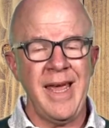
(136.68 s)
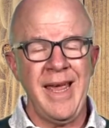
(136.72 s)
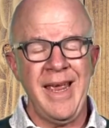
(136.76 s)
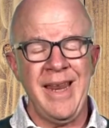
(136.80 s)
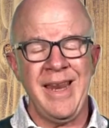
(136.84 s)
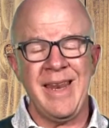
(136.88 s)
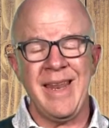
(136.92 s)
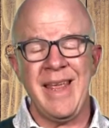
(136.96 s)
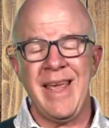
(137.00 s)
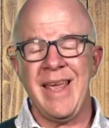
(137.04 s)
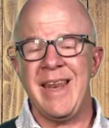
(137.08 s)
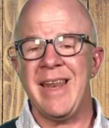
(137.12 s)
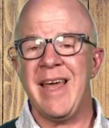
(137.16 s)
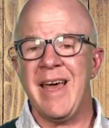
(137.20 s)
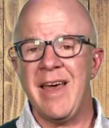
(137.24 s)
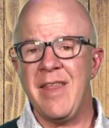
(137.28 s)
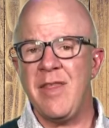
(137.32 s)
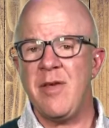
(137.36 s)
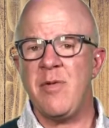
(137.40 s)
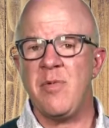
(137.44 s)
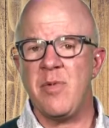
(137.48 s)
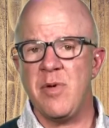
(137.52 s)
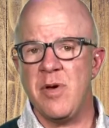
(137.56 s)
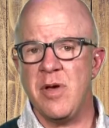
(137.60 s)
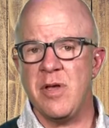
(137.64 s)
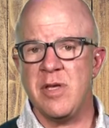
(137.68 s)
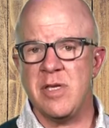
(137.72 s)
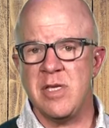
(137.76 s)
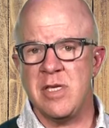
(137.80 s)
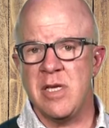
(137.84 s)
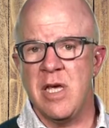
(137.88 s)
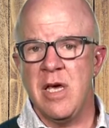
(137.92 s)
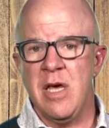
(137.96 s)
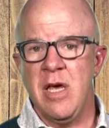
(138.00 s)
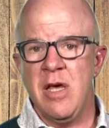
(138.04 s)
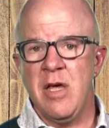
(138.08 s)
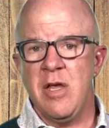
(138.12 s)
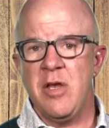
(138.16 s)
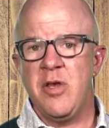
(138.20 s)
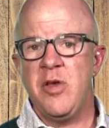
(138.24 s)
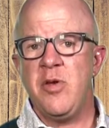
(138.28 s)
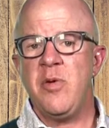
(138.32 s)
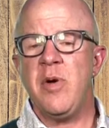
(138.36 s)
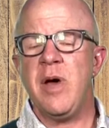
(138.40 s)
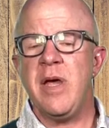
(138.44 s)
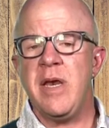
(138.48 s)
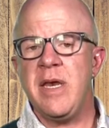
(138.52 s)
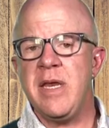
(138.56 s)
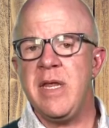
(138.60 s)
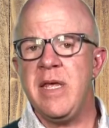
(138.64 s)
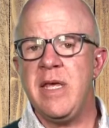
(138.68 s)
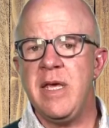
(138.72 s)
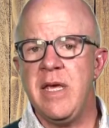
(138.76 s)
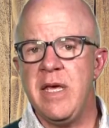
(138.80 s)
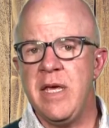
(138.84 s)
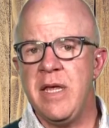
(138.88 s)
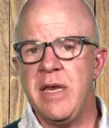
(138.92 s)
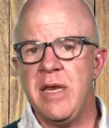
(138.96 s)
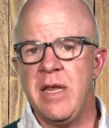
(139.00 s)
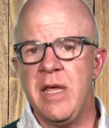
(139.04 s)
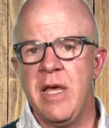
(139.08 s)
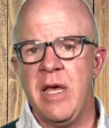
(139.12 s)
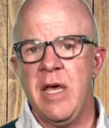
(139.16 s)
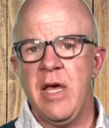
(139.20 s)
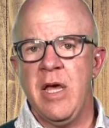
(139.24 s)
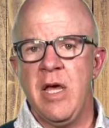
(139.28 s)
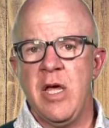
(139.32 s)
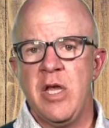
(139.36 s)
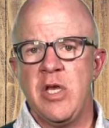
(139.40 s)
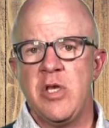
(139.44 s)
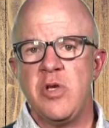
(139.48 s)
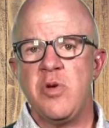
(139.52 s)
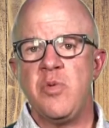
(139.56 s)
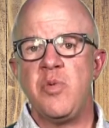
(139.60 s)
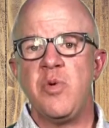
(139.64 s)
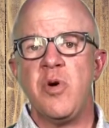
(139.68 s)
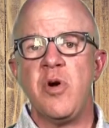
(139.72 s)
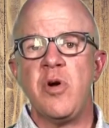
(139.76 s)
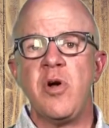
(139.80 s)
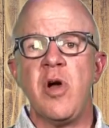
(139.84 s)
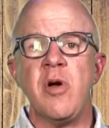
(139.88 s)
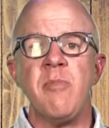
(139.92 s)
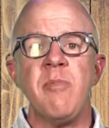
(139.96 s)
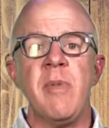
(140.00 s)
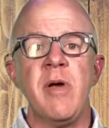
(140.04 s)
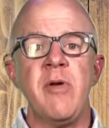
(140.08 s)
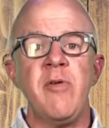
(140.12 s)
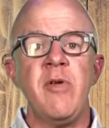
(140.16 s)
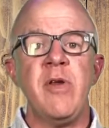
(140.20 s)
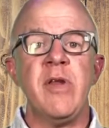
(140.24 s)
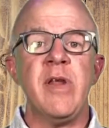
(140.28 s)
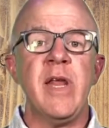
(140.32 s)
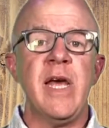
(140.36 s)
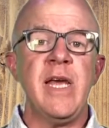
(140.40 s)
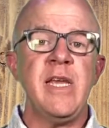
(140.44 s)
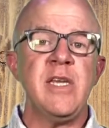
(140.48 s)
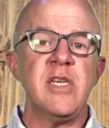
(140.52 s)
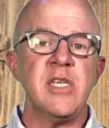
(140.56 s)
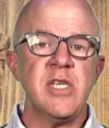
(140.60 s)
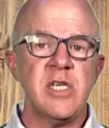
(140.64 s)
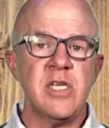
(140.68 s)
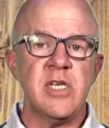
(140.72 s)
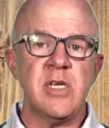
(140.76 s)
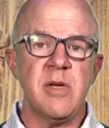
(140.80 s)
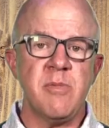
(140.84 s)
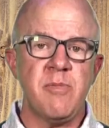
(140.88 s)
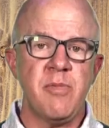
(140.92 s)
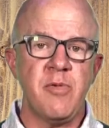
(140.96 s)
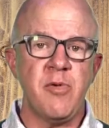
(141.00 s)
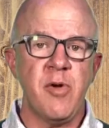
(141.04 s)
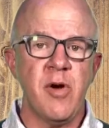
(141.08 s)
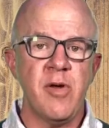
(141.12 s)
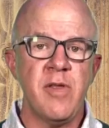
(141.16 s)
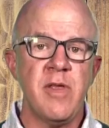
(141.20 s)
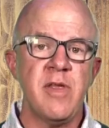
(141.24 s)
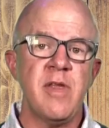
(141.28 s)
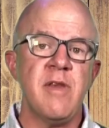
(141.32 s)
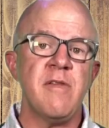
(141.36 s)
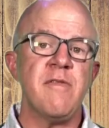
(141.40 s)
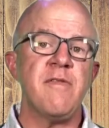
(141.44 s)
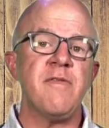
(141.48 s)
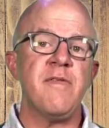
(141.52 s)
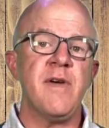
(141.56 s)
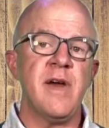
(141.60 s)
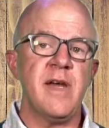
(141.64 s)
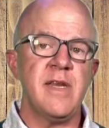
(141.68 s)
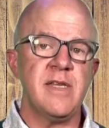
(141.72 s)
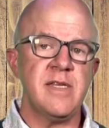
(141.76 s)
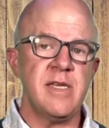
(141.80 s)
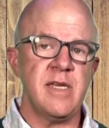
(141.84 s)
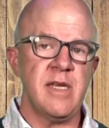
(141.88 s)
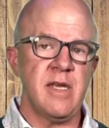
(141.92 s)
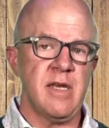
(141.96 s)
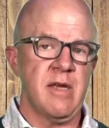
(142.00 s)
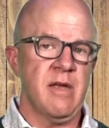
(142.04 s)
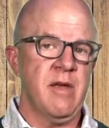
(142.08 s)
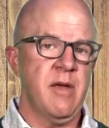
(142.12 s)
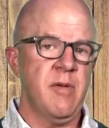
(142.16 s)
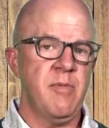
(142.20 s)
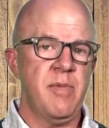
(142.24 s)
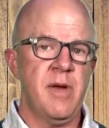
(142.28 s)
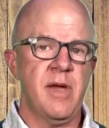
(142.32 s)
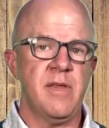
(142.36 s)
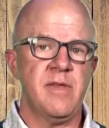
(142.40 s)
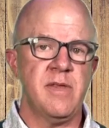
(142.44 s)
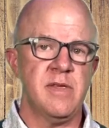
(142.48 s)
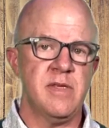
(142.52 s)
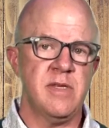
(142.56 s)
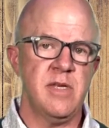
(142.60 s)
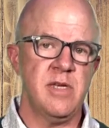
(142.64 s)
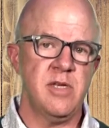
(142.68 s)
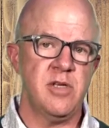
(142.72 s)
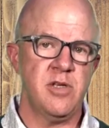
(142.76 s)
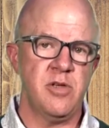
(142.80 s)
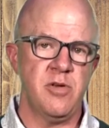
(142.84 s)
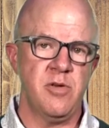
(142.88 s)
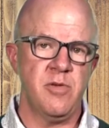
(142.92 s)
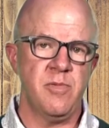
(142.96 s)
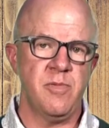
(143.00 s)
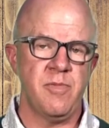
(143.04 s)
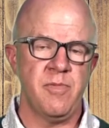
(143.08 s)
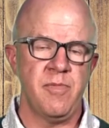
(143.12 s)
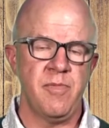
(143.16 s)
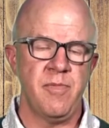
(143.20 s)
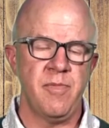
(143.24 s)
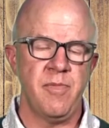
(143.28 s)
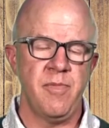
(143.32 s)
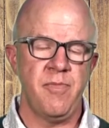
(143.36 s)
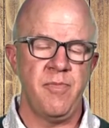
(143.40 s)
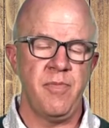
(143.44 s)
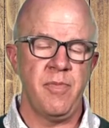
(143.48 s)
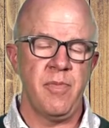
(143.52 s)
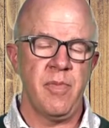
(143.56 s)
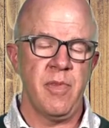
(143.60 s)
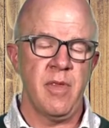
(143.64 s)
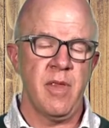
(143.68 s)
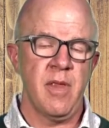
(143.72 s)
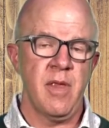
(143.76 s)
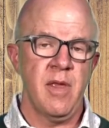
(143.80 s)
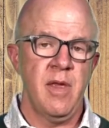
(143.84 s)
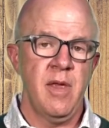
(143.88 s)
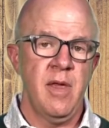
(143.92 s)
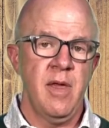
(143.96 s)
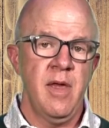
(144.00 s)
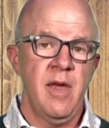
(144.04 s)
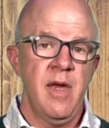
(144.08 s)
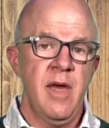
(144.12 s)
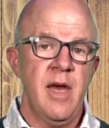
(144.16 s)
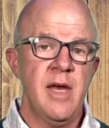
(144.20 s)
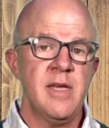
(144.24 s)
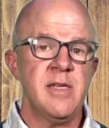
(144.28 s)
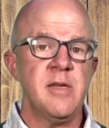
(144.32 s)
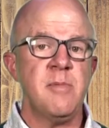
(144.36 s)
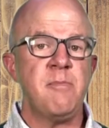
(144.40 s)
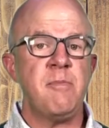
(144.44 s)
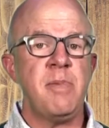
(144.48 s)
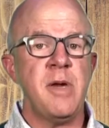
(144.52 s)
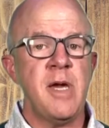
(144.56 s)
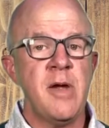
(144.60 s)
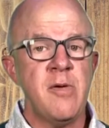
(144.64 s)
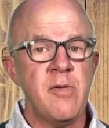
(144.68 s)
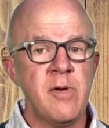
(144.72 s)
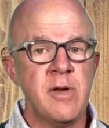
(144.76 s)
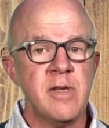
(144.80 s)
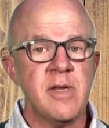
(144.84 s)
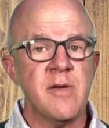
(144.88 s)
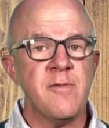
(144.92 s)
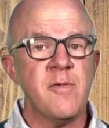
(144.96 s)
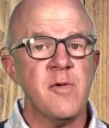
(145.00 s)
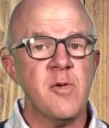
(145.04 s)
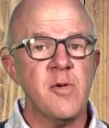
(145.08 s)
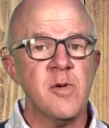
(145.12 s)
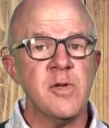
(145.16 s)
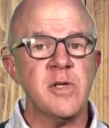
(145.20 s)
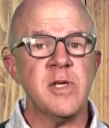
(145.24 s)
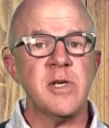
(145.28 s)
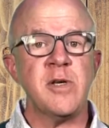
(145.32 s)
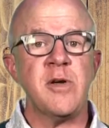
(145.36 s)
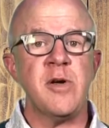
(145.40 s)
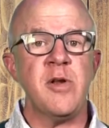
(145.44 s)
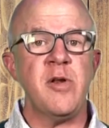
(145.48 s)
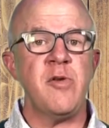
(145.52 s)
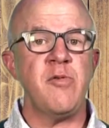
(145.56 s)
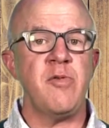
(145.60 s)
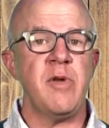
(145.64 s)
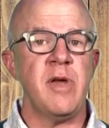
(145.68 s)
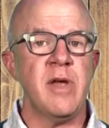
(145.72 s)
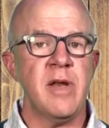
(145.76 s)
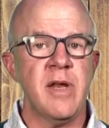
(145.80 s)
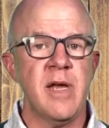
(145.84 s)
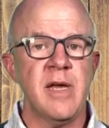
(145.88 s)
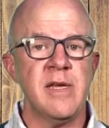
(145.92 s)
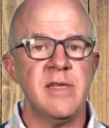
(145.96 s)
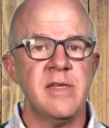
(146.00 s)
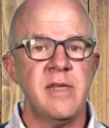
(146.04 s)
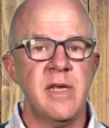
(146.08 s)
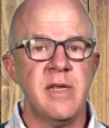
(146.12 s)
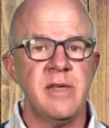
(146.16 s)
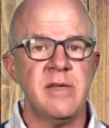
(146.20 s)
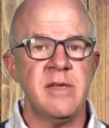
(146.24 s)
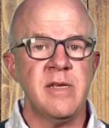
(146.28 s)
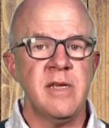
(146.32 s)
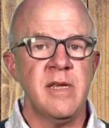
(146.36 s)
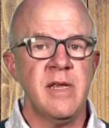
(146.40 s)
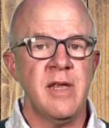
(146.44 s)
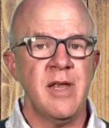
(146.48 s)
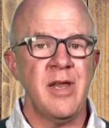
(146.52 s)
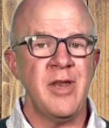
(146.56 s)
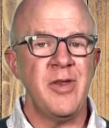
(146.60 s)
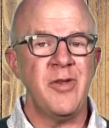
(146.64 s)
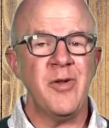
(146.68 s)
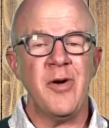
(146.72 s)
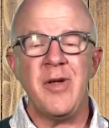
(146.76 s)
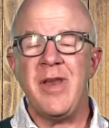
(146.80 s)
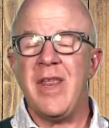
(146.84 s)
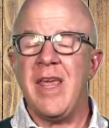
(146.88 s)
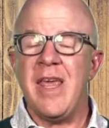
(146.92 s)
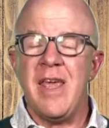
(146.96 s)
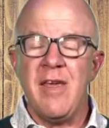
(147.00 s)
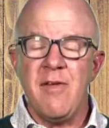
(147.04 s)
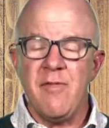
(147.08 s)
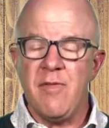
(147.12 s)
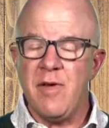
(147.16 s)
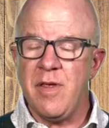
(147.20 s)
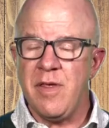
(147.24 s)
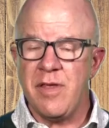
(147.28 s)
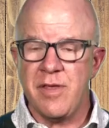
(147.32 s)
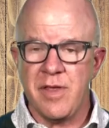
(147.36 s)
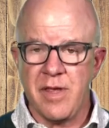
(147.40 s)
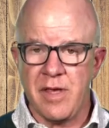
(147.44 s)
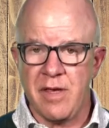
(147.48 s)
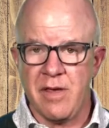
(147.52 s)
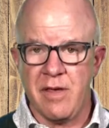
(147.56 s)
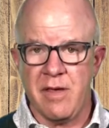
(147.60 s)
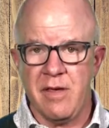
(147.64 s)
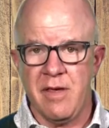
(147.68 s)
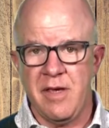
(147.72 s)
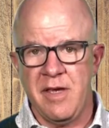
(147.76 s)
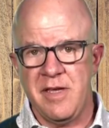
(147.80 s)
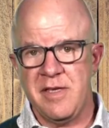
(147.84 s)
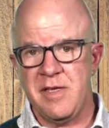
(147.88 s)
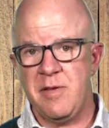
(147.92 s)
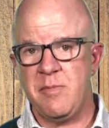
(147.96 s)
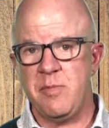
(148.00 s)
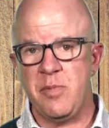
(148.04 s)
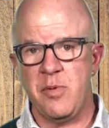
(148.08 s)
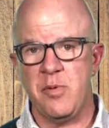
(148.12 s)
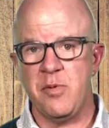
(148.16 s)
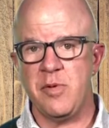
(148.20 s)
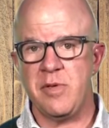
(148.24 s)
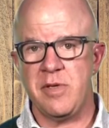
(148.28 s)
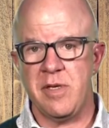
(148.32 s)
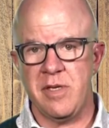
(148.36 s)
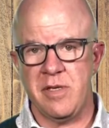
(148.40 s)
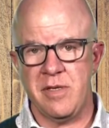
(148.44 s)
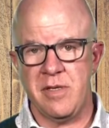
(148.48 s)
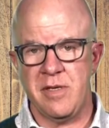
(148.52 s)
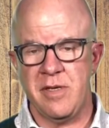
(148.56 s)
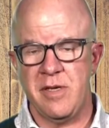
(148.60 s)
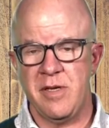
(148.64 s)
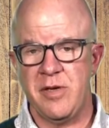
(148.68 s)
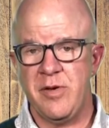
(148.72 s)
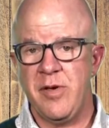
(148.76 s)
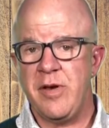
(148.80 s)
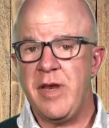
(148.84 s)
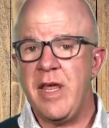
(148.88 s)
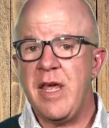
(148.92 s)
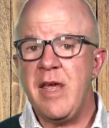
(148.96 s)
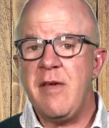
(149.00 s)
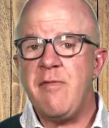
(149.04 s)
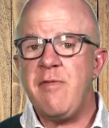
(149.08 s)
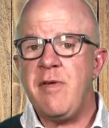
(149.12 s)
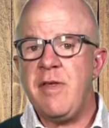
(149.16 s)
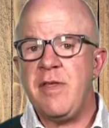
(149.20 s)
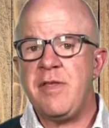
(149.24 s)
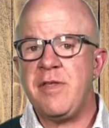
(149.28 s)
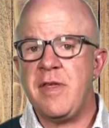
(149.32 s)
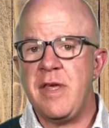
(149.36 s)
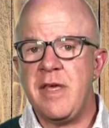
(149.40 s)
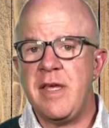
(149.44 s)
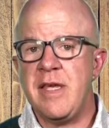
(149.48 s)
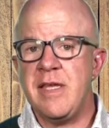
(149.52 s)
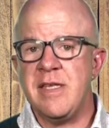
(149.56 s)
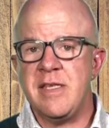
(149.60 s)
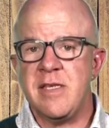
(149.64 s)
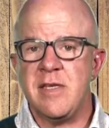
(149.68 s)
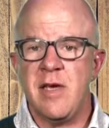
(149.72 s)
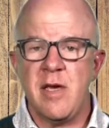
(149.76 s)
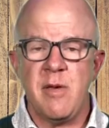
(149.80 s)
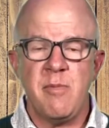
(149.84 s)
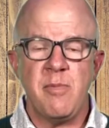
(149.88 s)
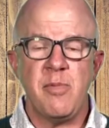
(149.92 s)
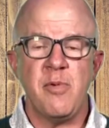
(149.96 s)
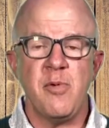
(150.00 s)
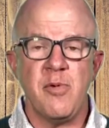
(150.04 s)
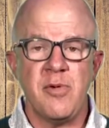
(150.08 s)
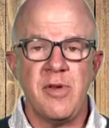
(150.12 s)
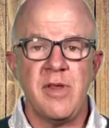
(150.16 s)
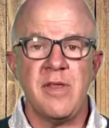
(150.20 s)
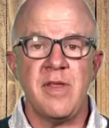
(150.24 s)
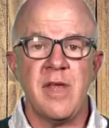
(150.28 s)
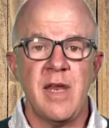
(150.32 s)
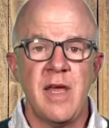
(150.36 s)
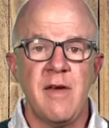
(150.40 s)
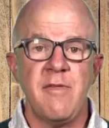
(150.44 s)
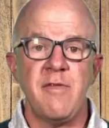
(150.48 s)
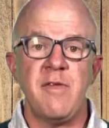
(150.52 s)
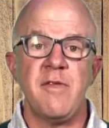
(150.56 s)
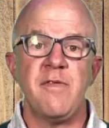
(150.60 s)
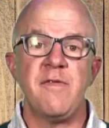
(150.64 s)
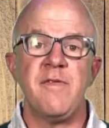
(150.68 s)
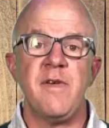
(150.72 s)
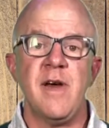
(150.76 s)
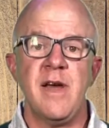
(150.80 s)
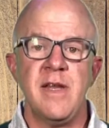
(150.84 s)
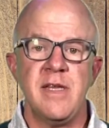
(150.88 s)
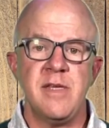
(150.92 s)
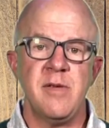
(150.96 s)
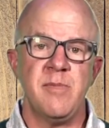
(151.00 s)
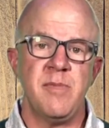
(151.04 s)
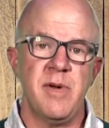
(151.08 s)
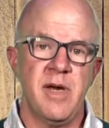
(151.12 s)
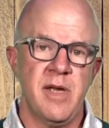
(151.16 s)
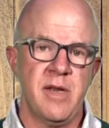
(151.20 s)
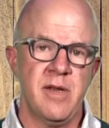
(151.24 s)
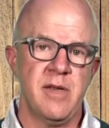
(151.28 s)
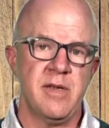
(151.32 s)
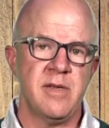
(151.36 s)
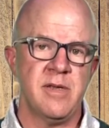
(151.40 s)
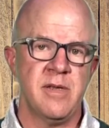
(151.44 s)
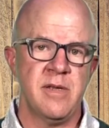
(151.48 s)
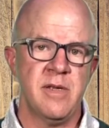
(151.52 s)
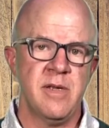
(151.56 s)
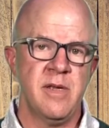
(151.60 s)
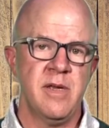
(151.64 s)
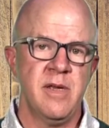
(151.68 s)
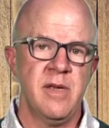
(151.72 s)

In other words, do I need to work on my relationship rather than fighting about this issue? As a parent, I've also got to realize that not everything is important. Not everything is so important that I have to fight about it.